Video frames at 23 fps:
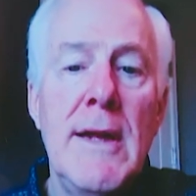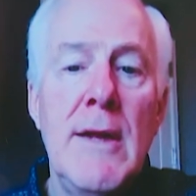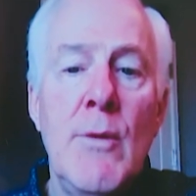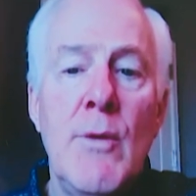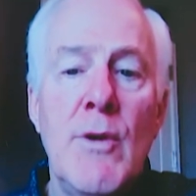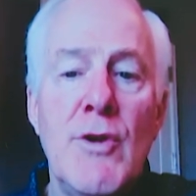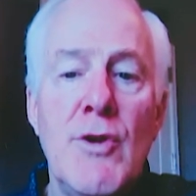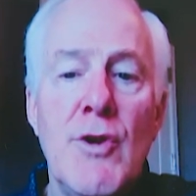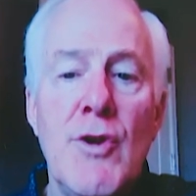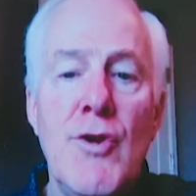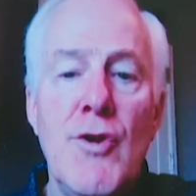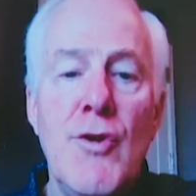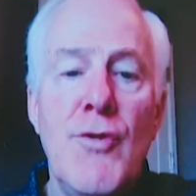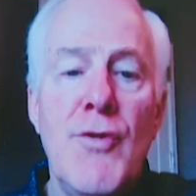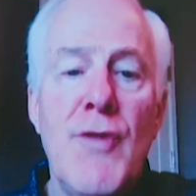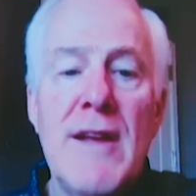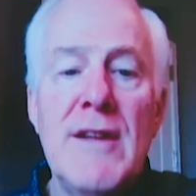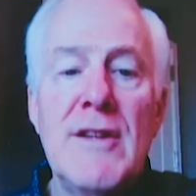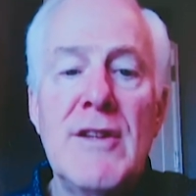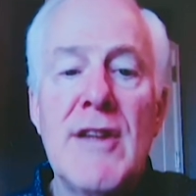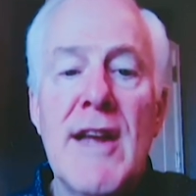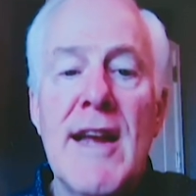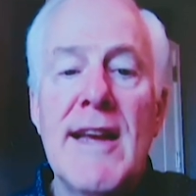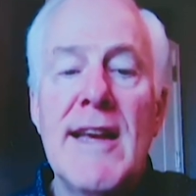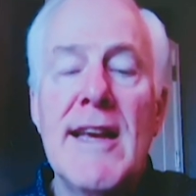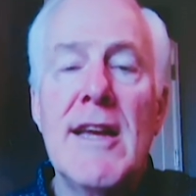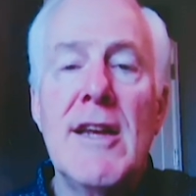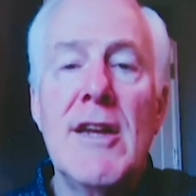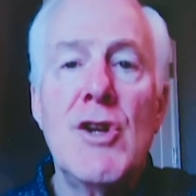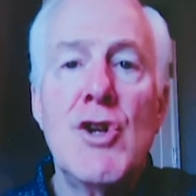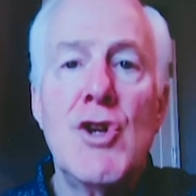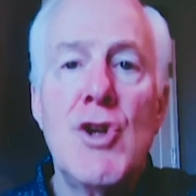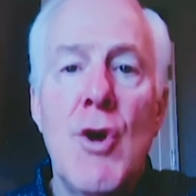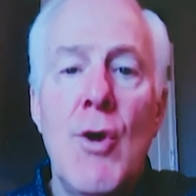which would do things like
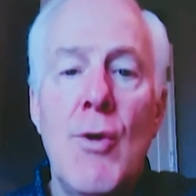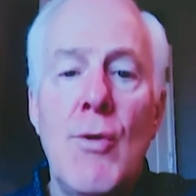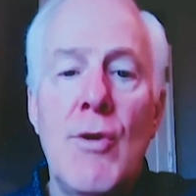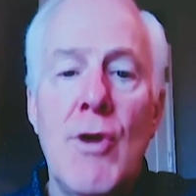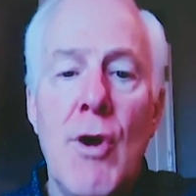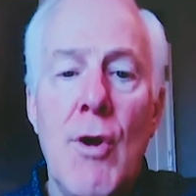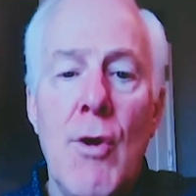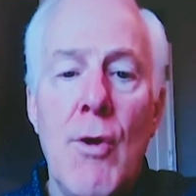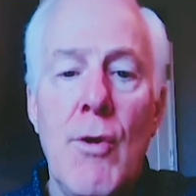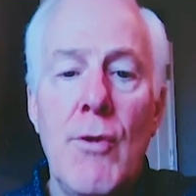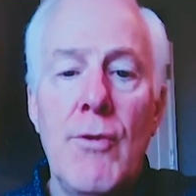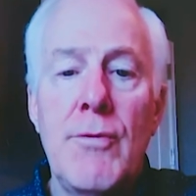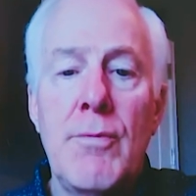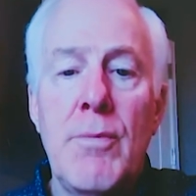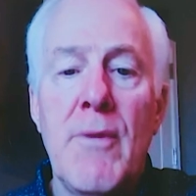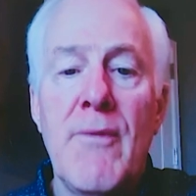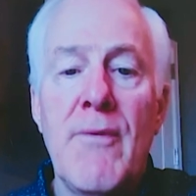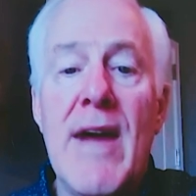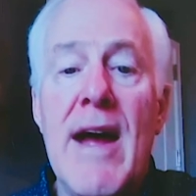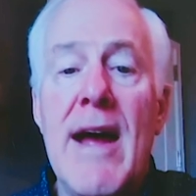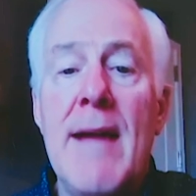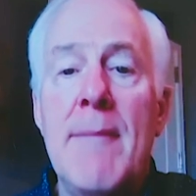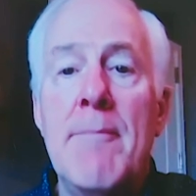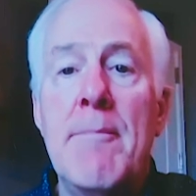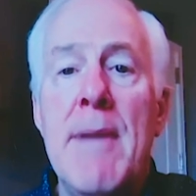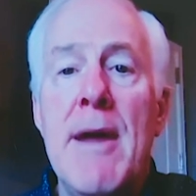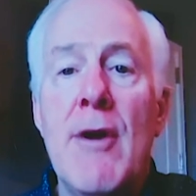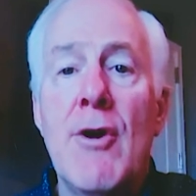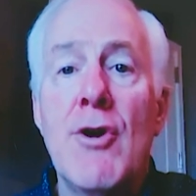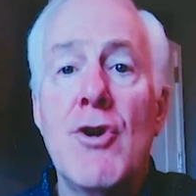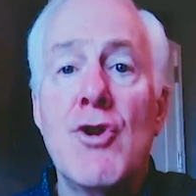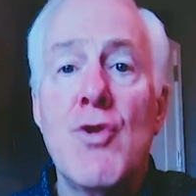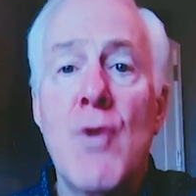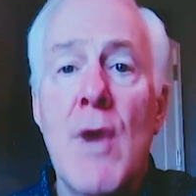end chokeholds, provide
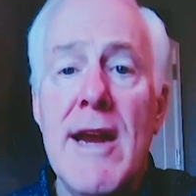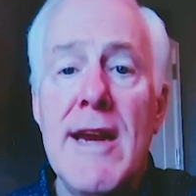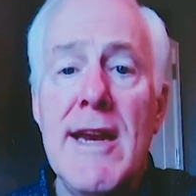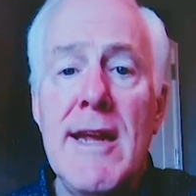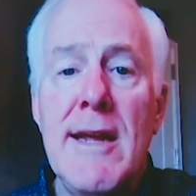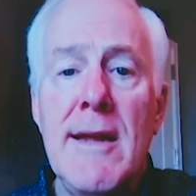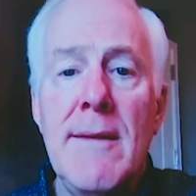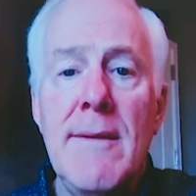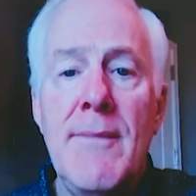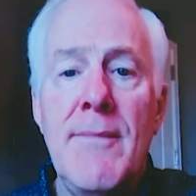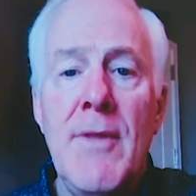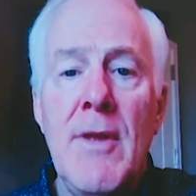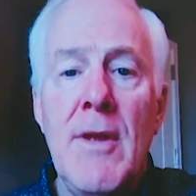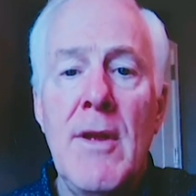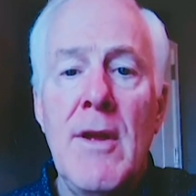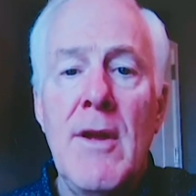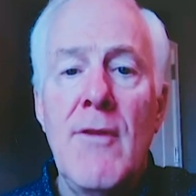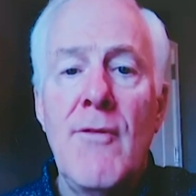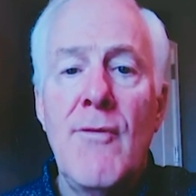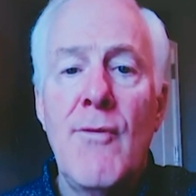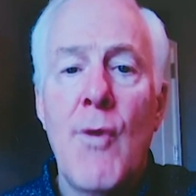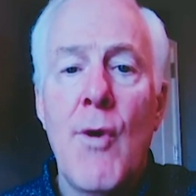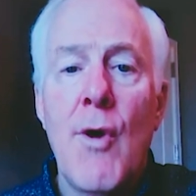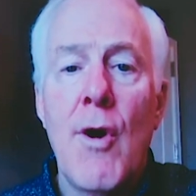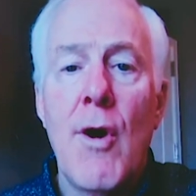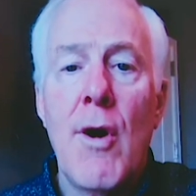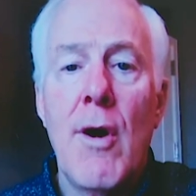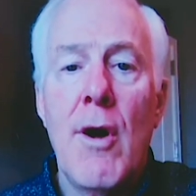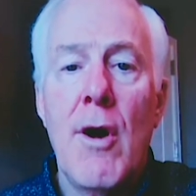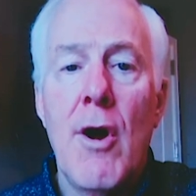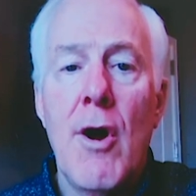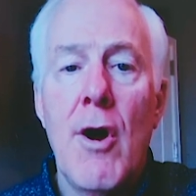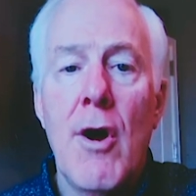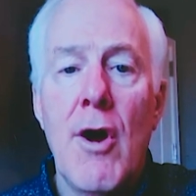better training
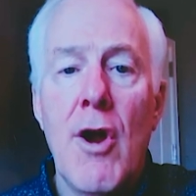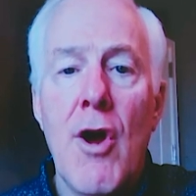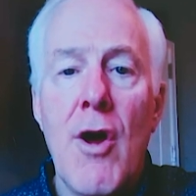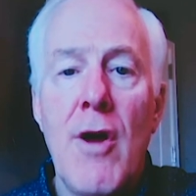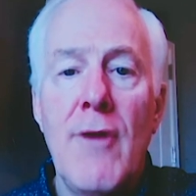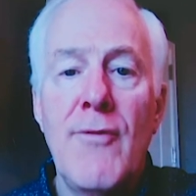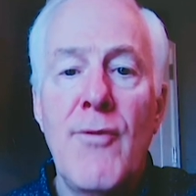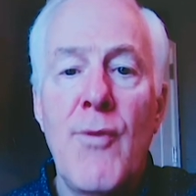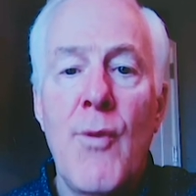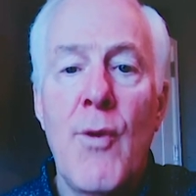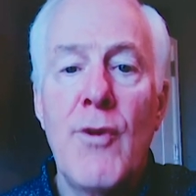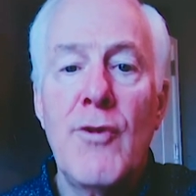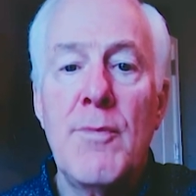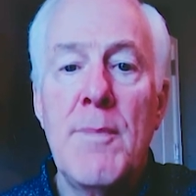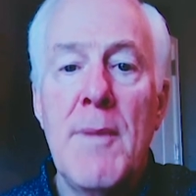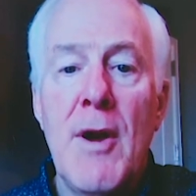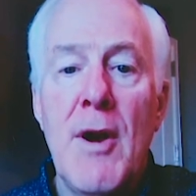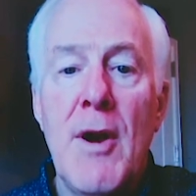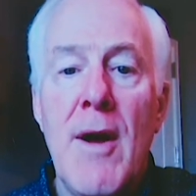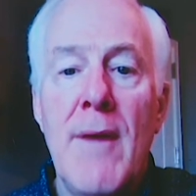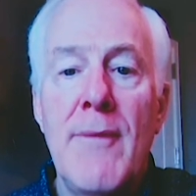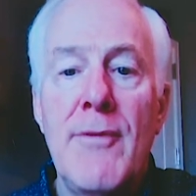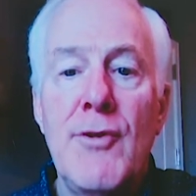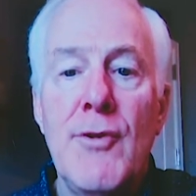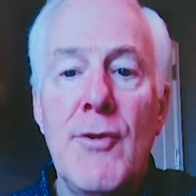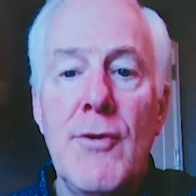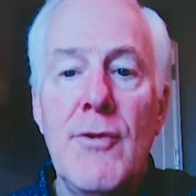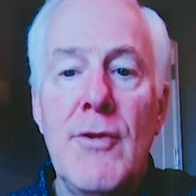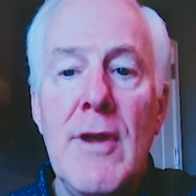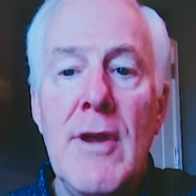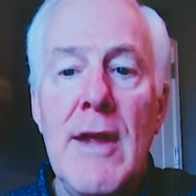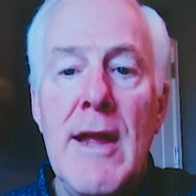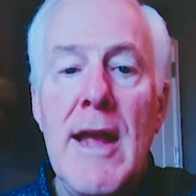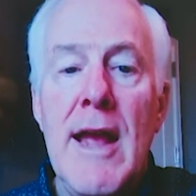for our law enforcement
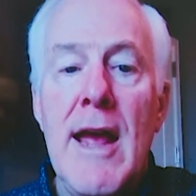officers,